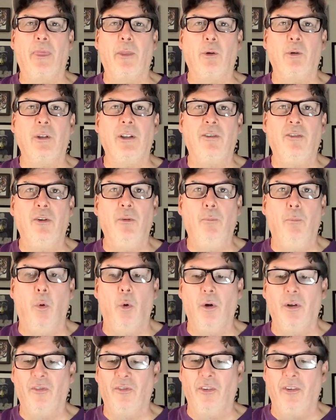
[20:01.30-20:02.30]
32
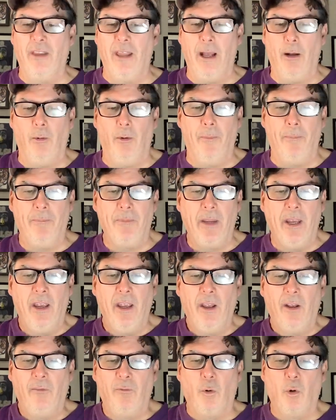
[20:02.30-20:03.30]
points in that one.
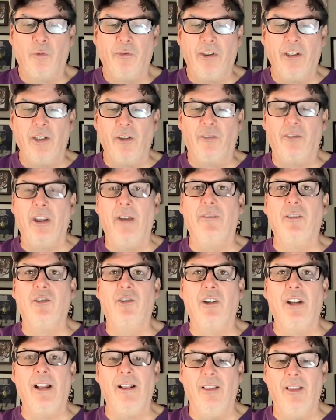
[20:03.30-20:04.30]

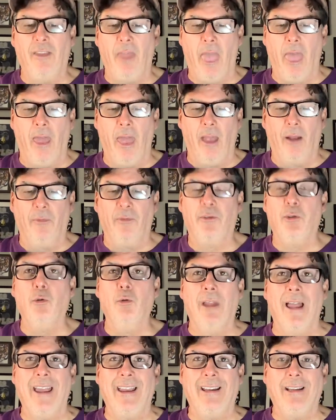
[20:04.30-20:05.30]
14-7,
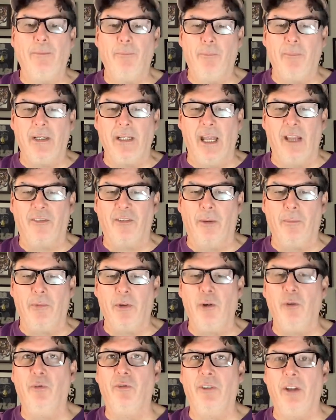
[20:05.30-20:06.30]
Tulane beat
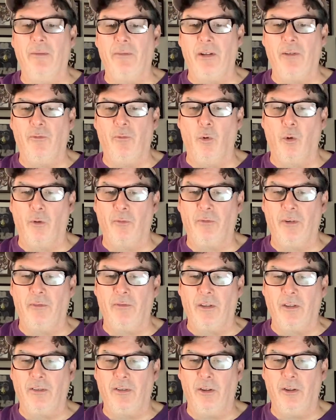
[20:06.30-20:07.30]
SMU
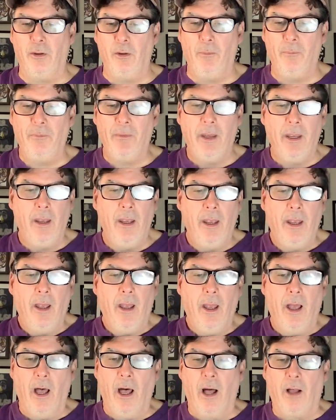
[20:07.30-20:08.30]
74-52.
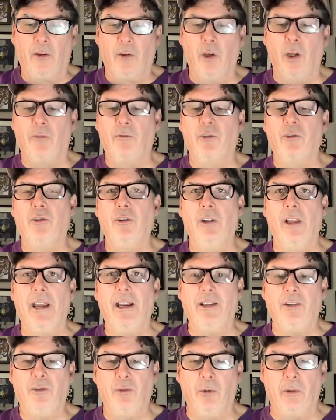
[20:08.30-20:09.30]
Cook for
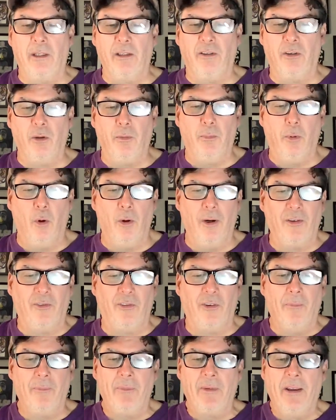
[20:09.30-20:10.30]
Tulane, 22
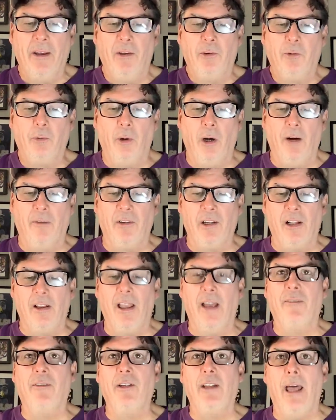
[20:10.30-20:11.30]
points.
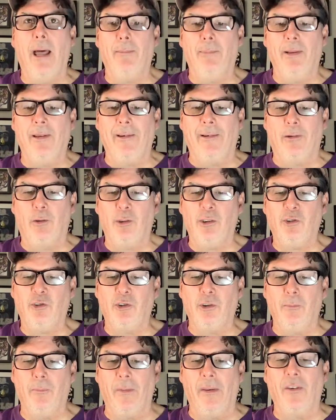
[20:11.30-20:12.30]
12-11, Abilene
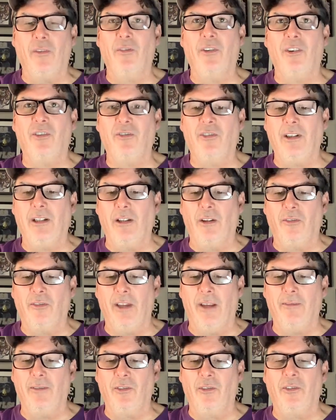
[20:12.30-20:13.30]
Christian beat
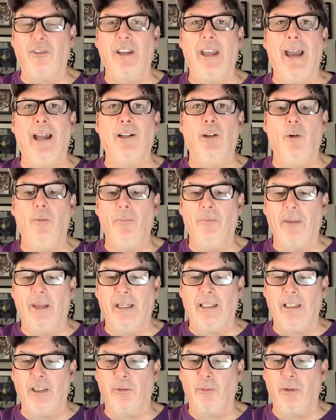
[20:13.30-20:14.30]
16-7 Seattle,
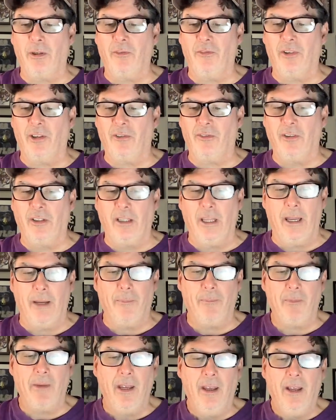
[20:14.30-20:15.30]

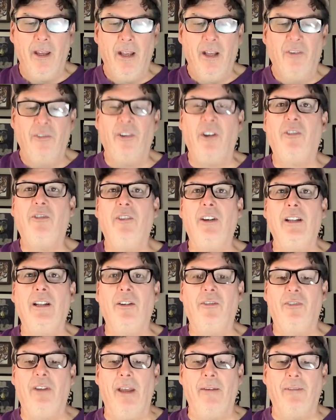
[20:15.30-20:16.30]
83-68.
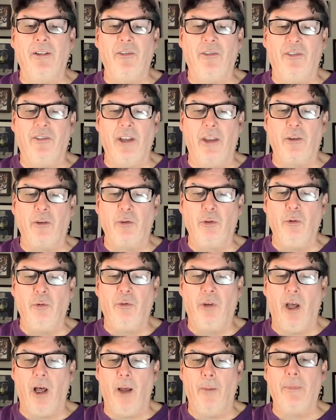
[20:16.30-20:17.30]
16-7, Southern
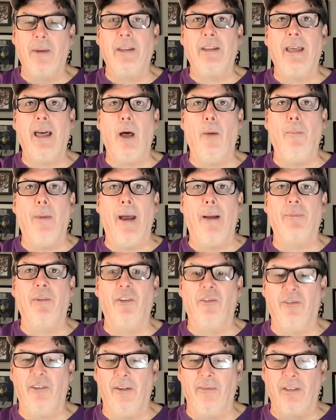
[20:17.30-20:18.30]
Utah beat Cal
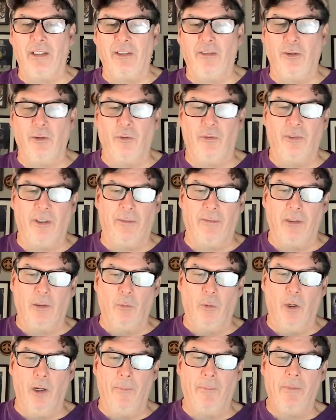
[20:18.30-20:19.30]
Baptist
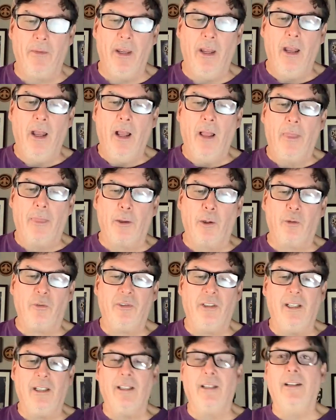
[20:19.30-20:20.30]
72-71.
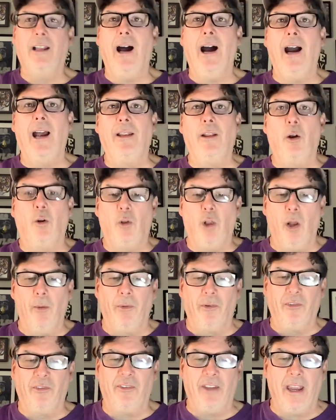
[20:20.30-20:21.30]
13-9,
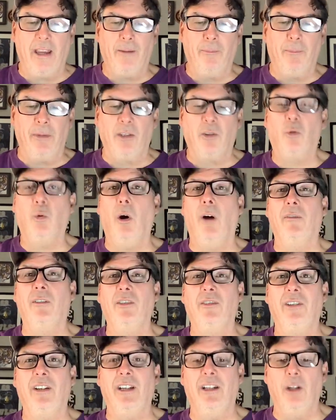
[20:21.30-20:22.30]
Oklahoma State beat
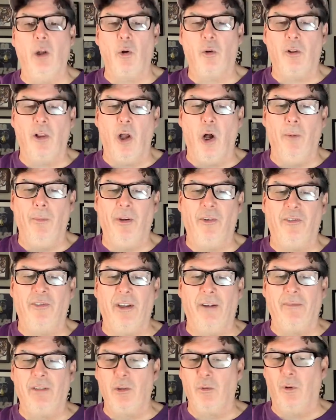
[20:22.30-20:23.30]
12-10 Oklahoma
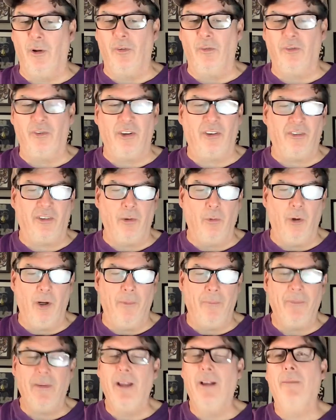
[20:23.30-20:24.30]

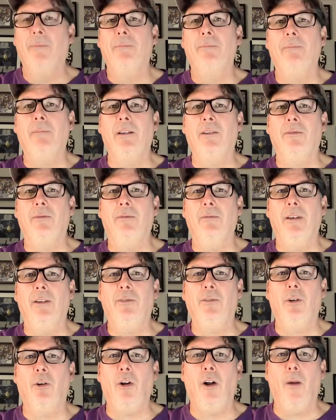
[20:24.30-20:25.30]
71-61. They
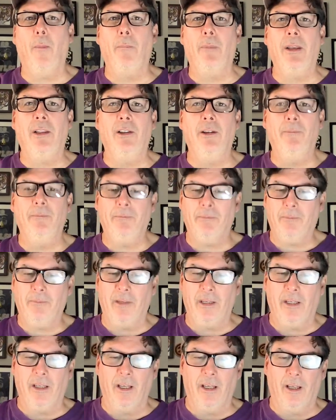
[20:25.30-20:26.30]
still call it Bedlam,
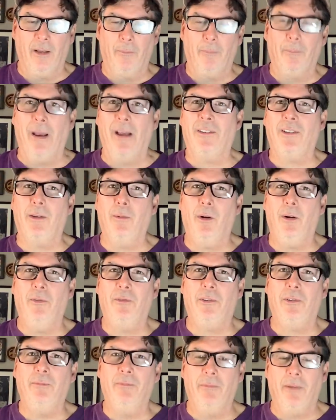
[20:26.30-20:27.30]
the
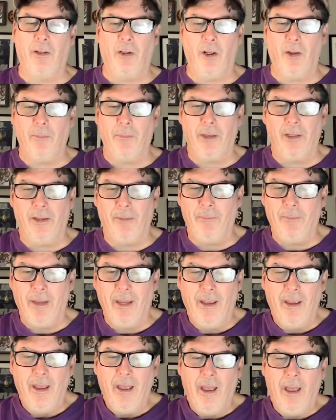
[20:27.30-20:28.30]
basketballs. They call it Bedlam.
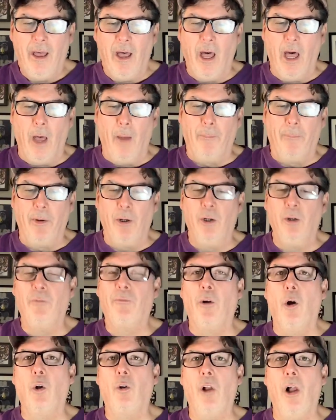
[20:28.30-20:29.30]
Boone
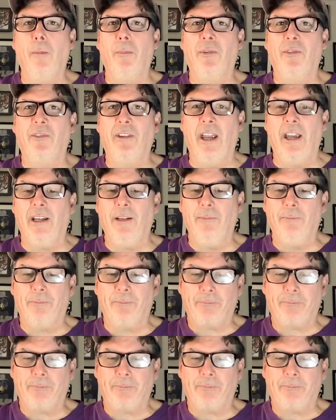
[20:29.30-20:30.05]
for Oklahoma State,